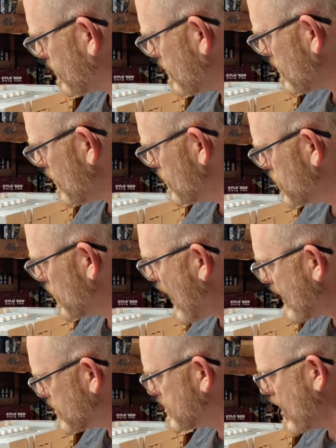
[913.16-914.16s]
So
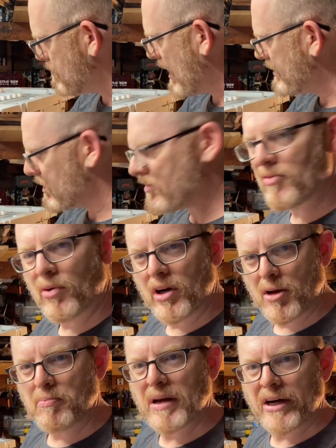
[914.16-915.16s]
that shape I did for an
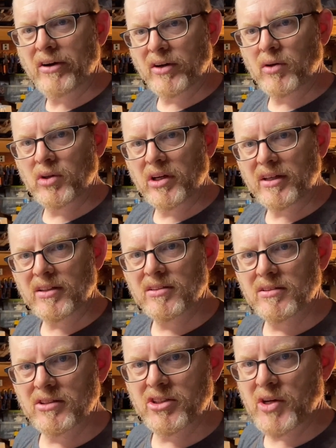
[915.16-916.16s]
Imperial look
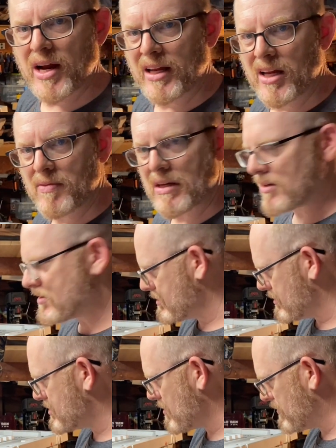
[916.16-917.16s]
to try and give it
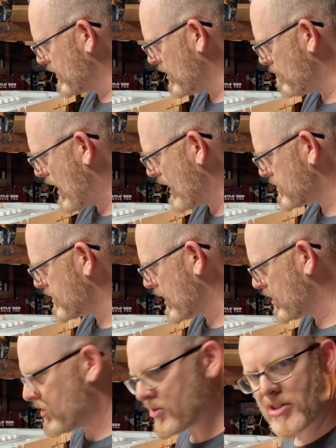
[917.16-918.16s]
something that matched that
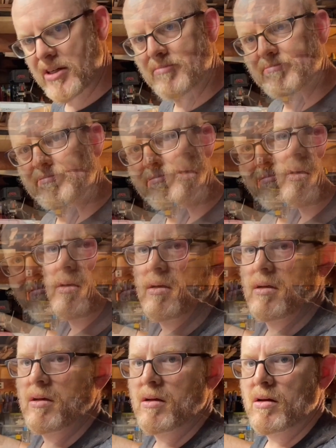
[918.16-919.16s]
culture.
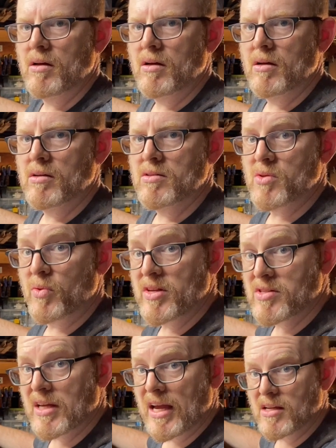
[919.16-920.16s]
So
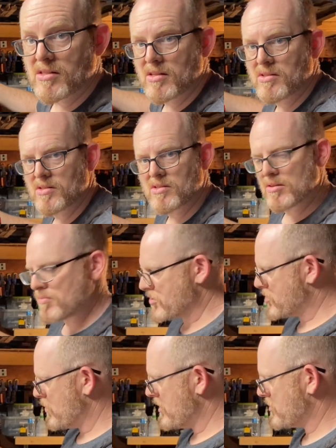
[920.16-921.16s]
this case, this is the most recent